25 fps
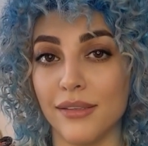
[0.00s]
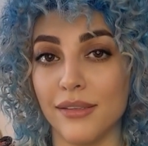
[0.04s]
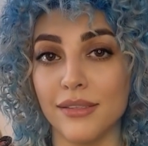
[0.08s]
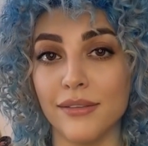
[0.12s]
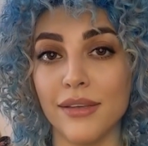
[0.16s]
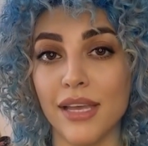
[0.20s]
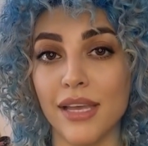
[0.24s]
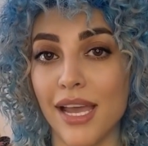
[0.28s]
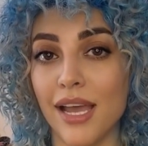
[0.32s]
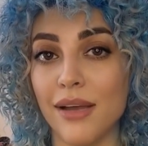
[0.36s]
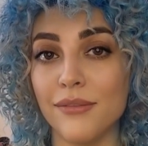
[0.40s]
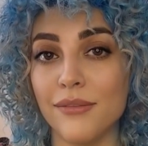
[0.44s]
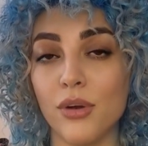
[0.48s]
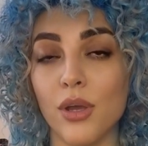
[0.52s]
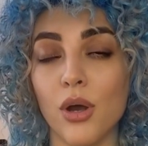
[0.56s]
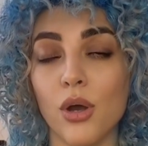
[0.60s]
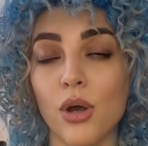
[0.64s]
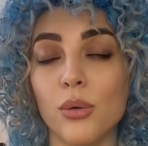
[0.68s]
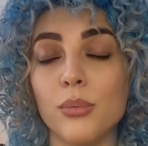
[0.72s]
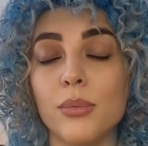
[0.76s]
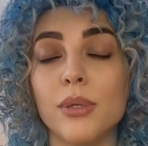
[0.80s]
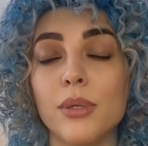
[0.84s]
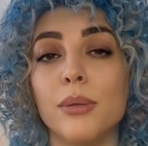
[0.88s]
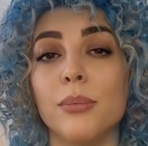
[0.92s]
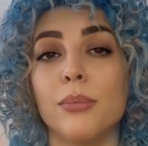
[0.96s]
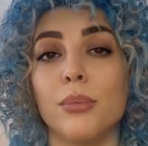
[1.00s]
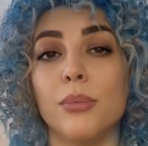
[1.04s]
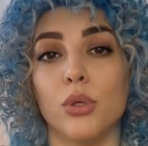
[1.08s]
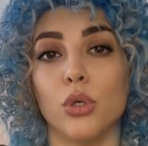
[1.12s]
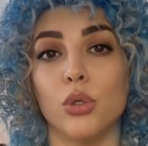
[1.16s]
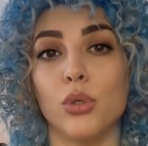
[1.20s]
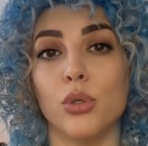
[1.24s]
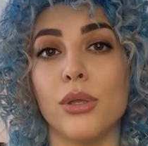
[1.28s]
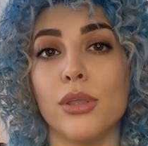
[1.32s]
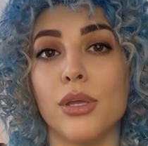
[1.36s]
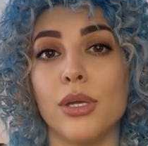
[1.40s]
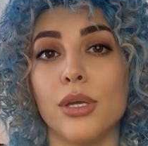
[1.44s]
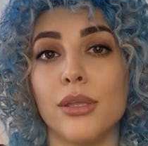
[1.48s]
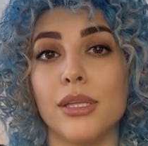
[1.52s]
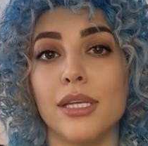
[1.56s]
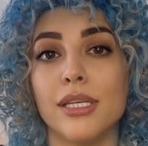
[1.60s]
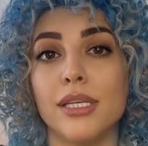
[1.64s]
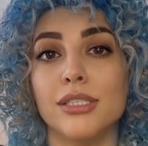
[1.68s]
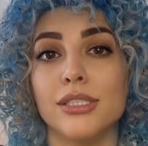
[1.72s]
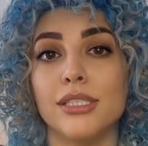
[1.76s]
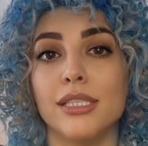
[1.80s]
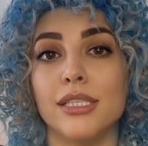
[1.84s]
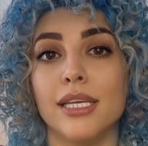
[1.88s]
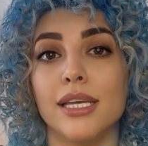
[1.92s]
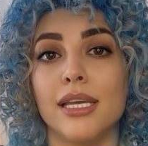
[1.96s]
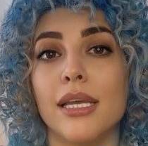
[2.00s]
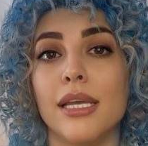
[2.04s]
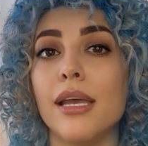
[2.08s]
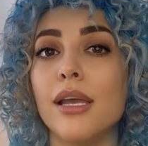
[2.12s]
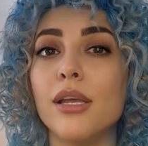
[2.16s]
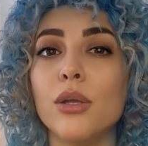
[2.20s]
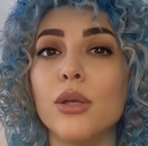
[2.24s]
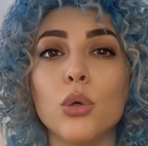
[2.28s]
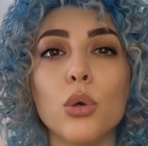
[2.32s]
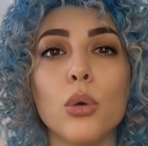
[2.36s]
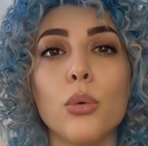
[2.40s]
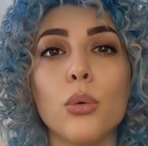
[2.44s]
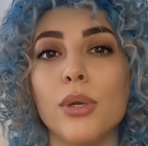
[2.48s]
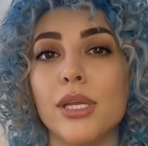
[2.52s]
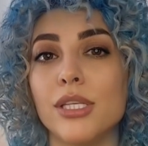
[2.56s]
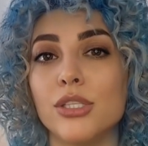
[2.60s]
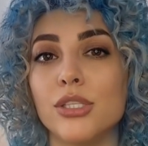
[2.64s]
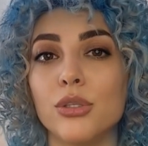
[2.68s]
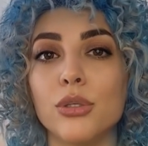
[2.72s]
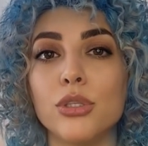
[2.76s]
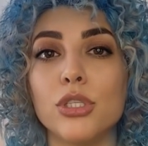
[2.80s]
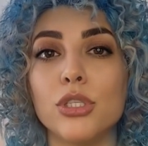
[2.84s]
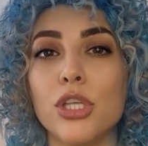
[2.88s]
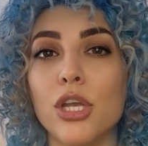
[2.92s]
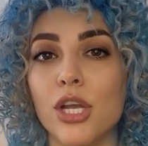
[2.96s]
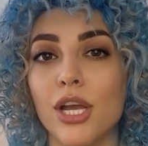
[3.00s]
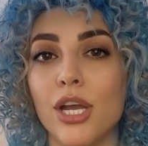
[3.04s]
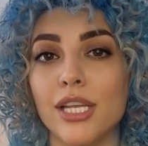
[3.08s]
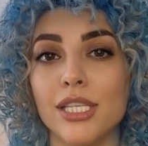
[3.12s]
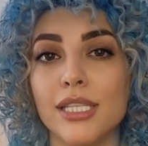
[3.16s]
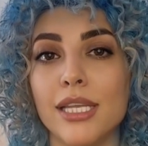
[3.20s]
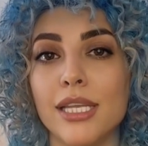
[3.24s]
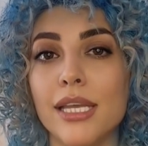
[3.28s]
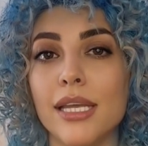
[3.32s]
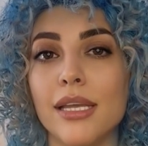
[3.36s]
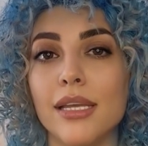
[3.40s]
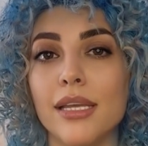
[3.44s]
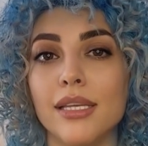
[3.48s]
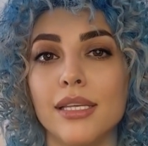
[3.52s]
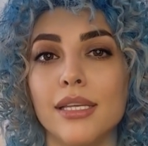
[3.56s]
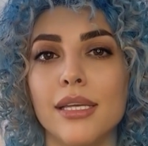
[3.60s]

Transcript: They have open pores on their skin and always look shiny.